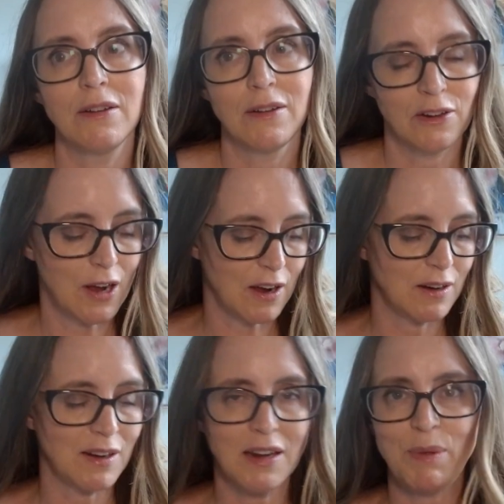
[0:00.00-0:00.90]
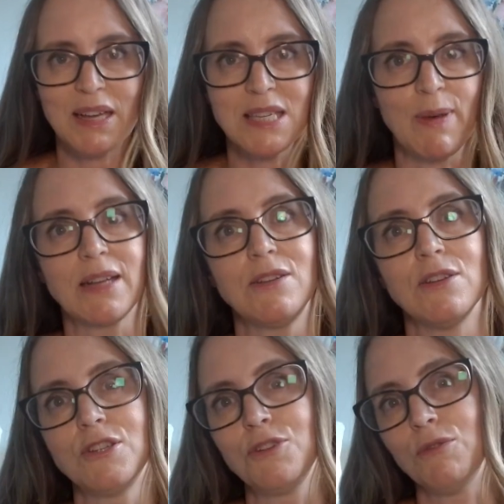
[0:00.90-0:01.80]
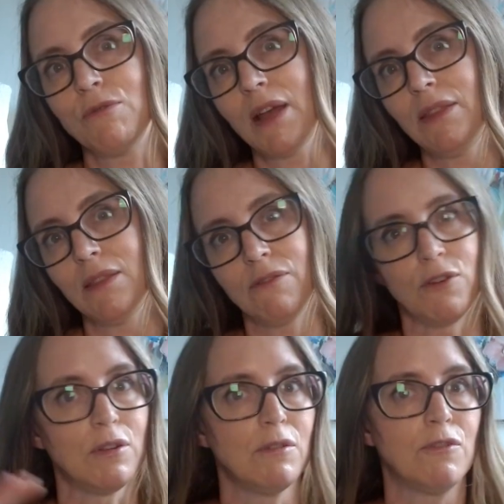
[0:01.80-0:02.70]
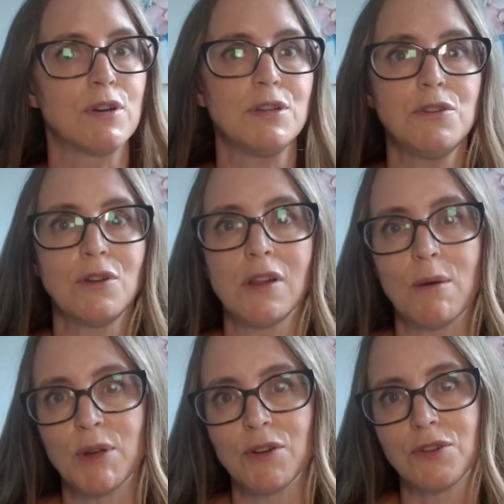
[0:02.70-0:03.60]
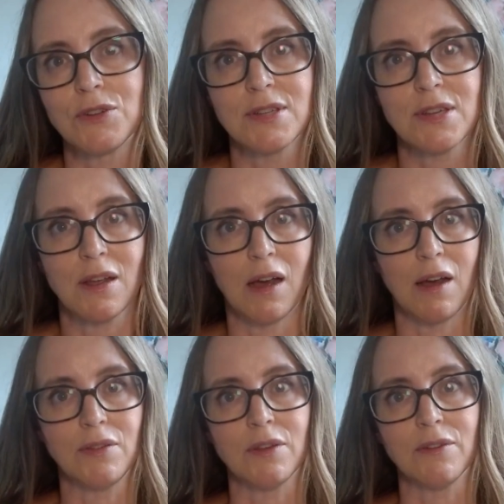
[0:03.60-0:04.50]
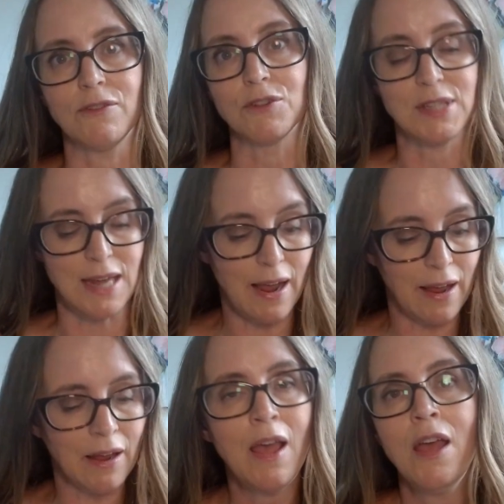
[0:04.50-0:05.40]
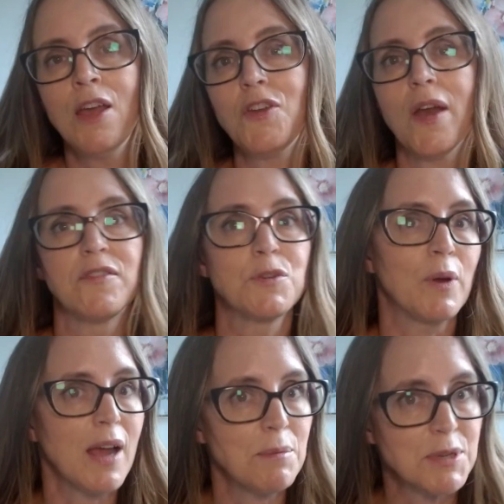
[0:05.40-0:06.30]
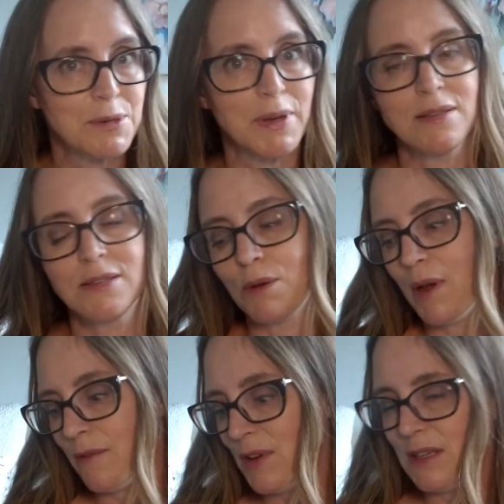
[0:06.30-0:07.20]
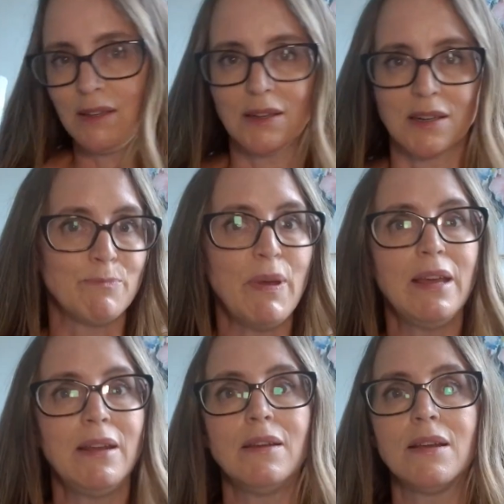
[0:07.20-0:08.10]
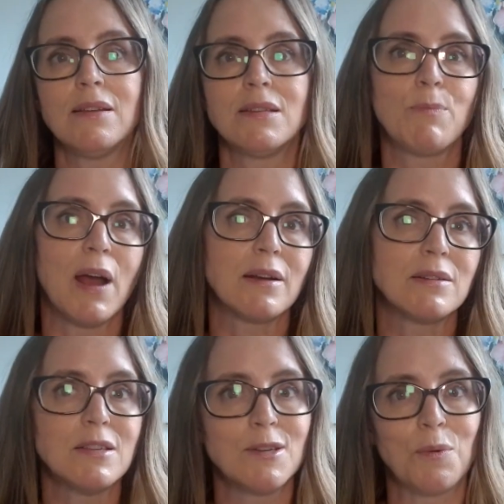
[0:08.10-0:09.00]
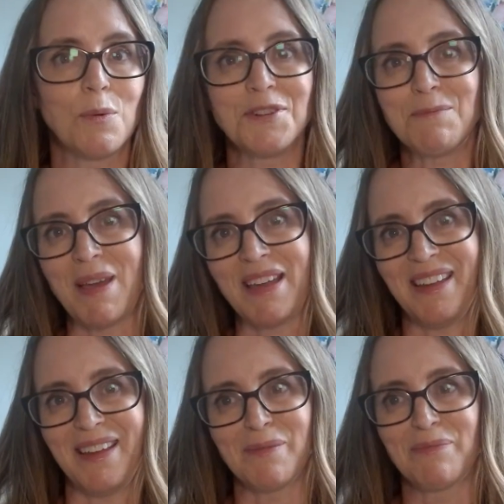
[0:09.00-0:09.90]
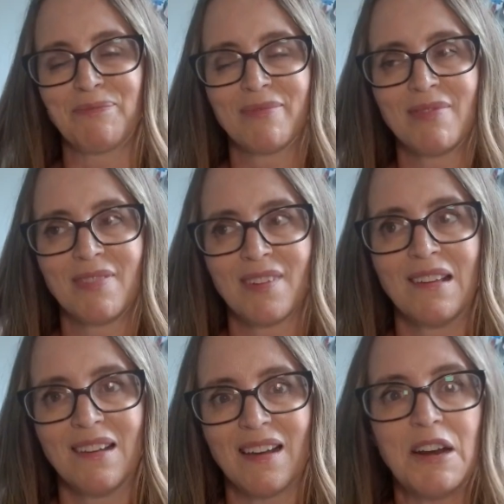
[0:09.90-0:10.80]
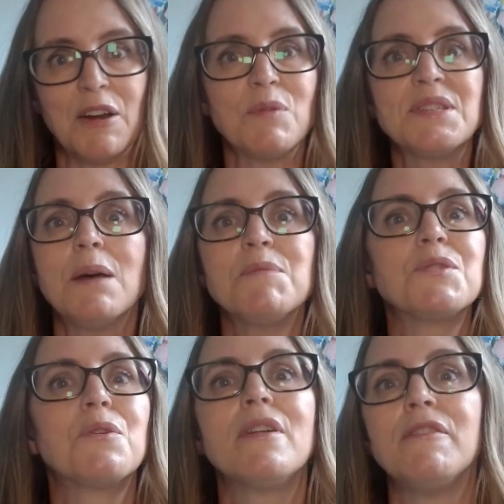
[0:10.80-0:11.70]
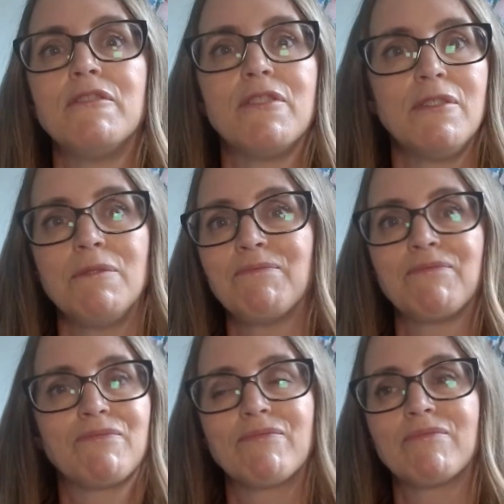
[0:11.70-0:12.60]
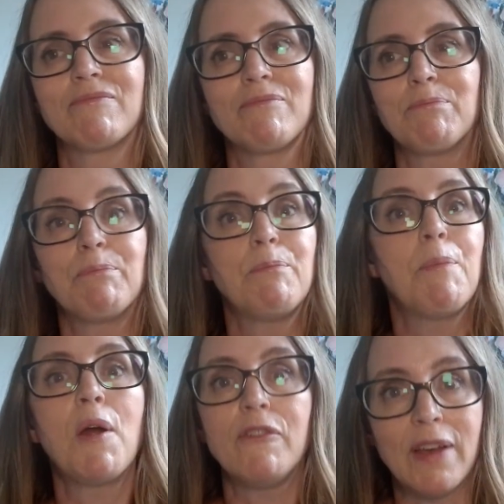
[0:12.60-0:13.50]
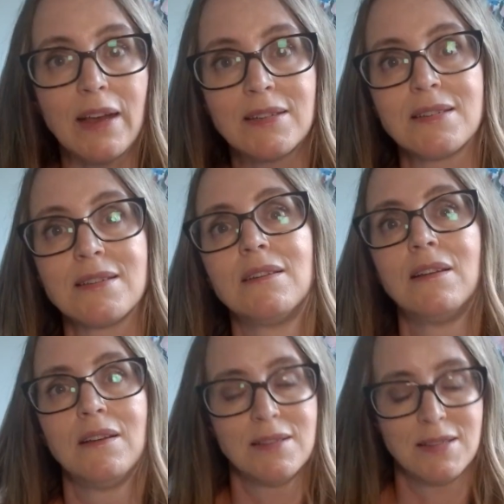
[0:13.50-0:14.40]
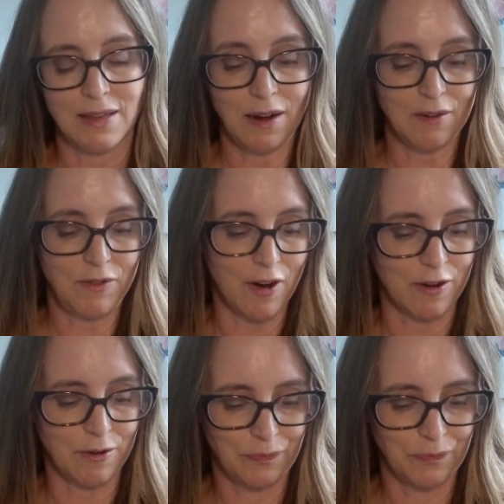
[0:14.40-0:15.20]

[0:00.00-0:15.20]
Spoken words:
You're not going to be expected to run the full 42 kilometers on the first day. You have to work up to it. So every little spin is practice towards making, I don't know, some sort of perfect skein of yarn.